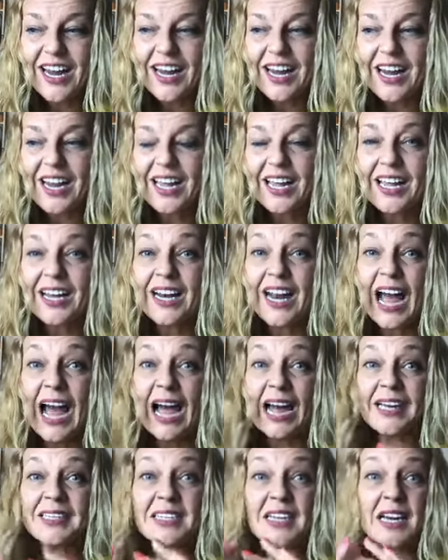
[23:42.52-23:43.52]
and
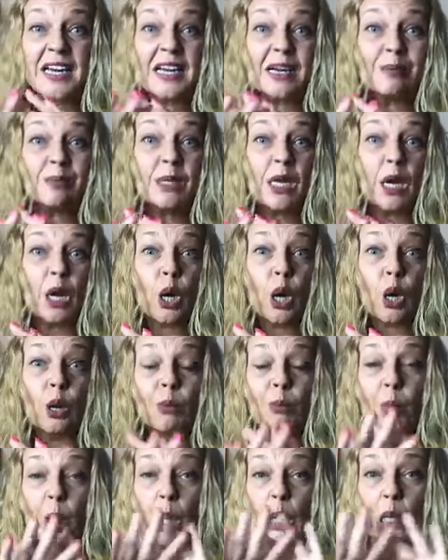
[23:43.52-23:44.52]
I typed
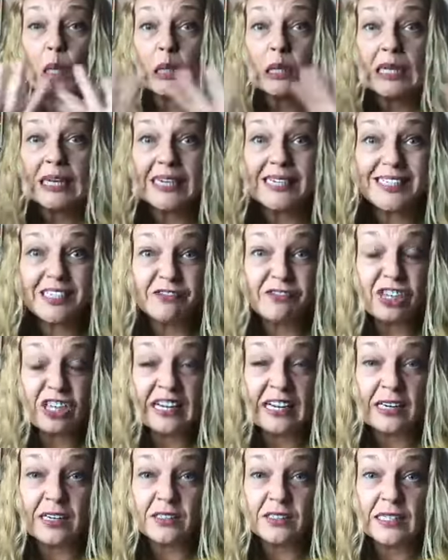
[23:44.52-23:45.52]
complete different
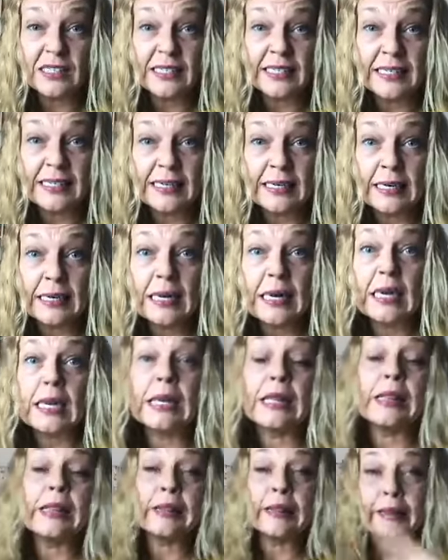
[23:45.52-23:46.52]
outline
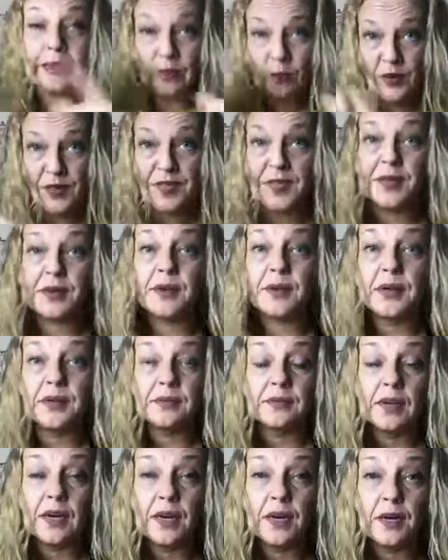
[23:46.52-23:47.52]
than what the
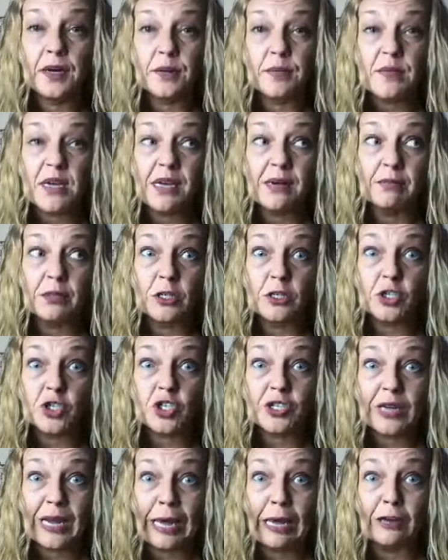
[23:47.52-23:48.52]

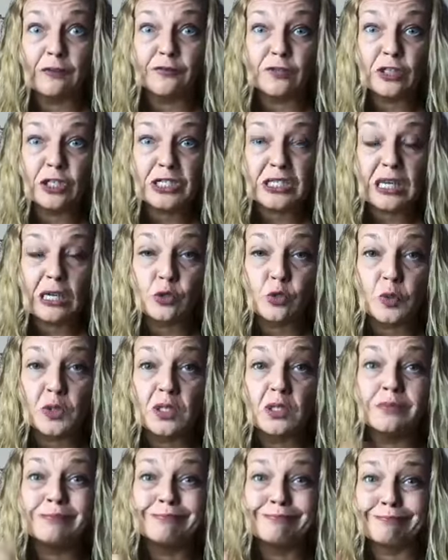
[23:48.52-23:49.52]
image had for a
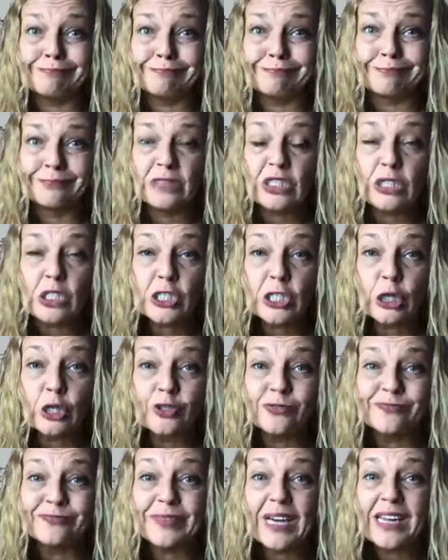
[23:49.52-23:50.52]
schedule.
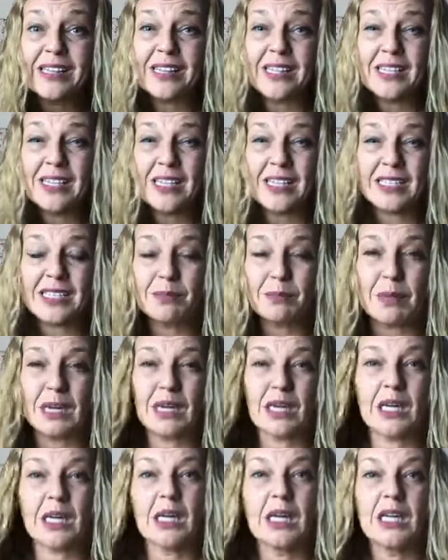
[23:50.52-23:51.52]
So I think that's
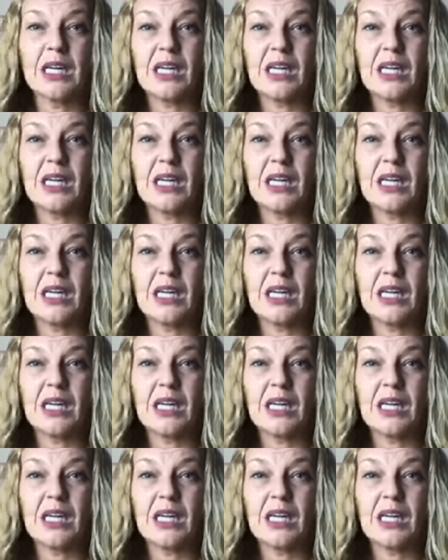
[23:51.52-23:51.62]
my